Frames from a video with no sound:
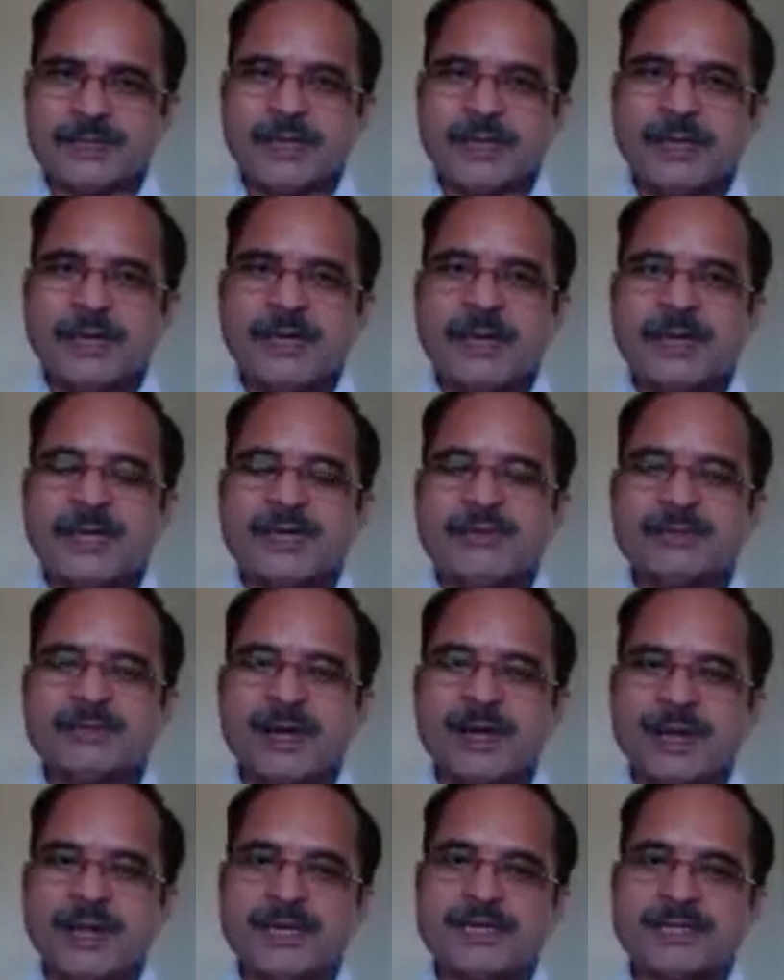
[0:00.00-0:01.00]
because of the
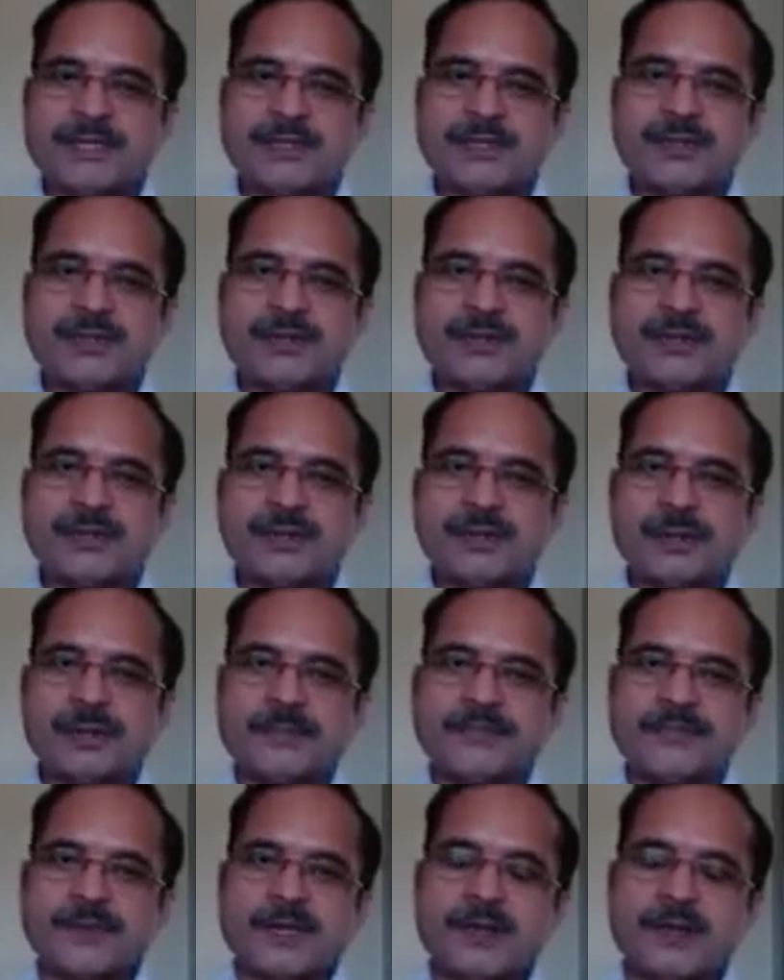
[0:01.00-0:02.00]
specific
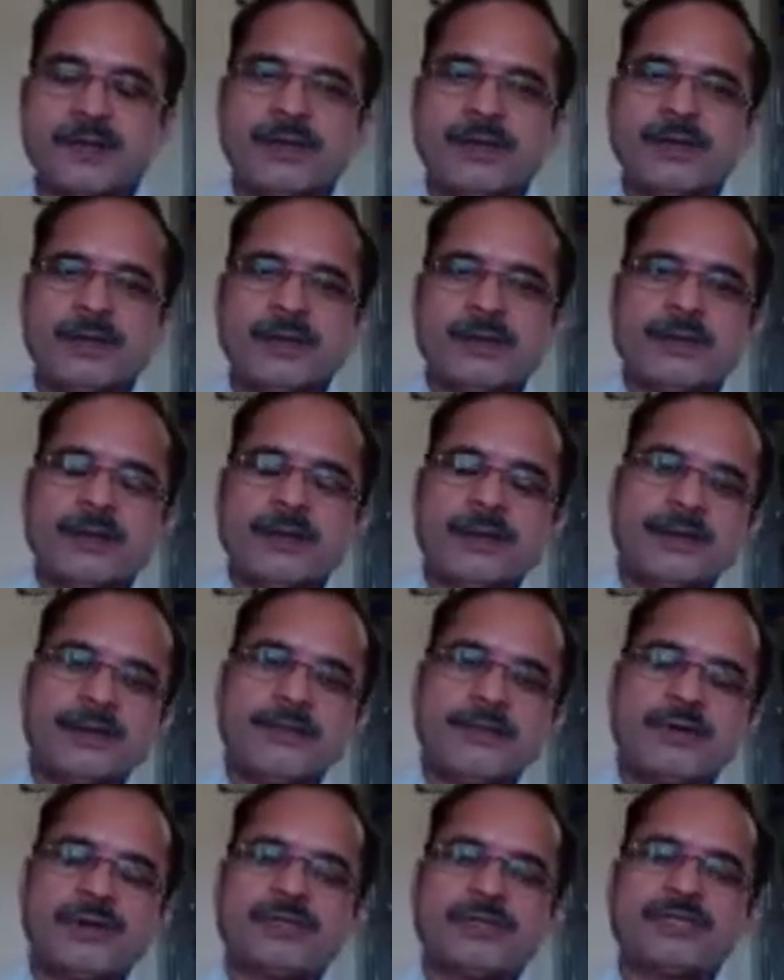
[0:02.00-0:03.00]
properties, the
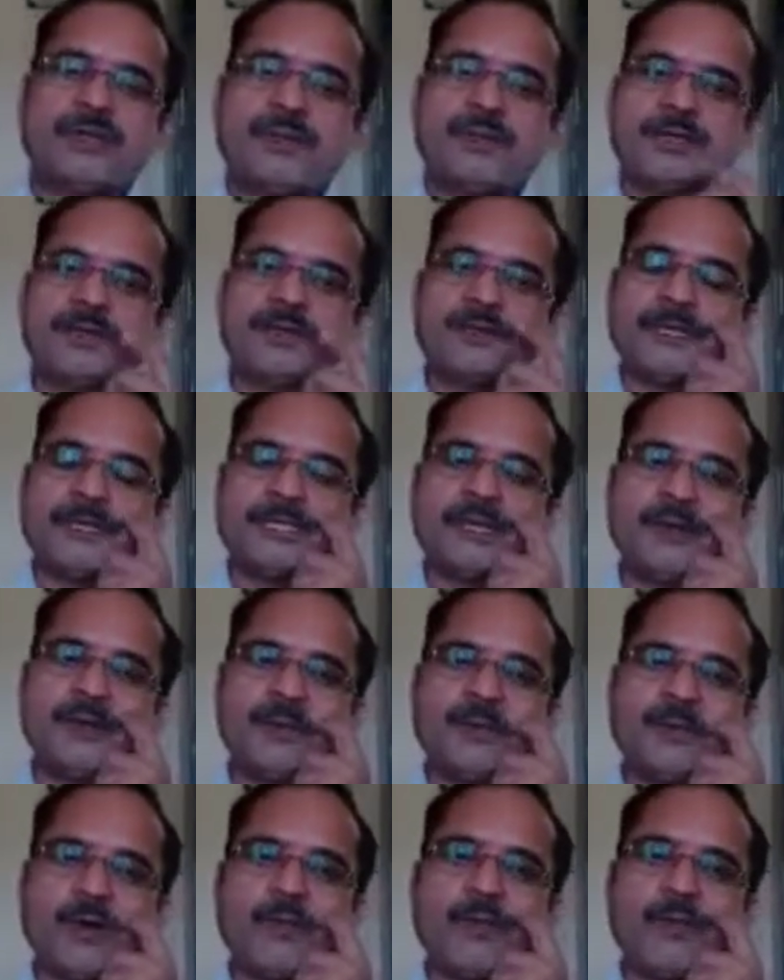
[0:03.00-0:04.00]
impedance it will be
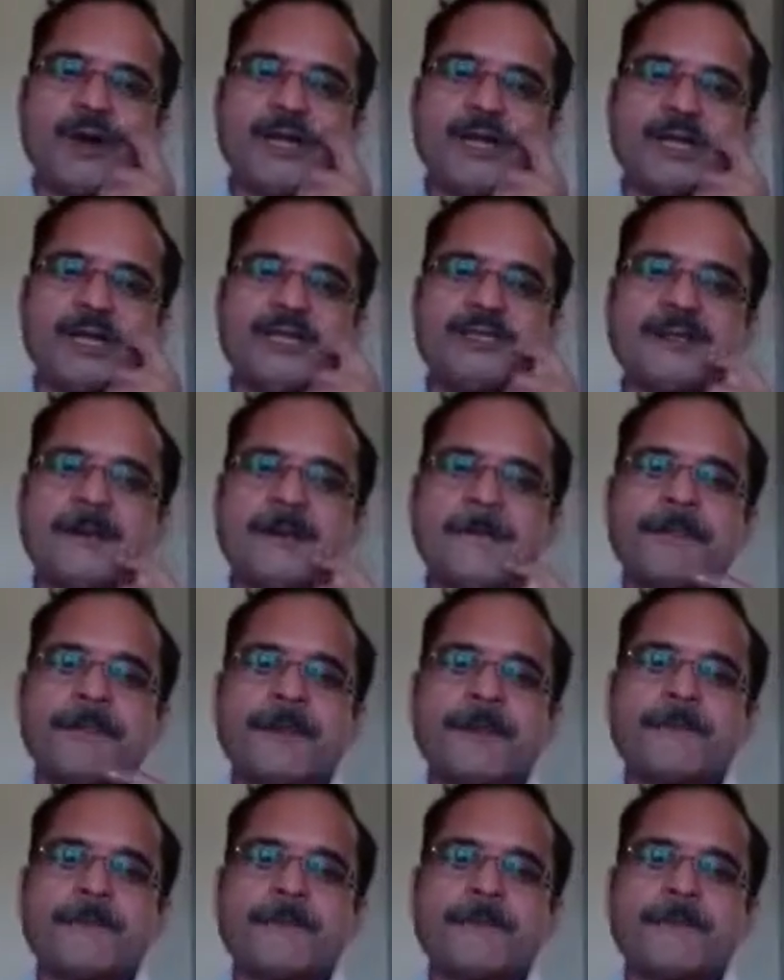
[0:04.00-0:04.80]
different corresponding to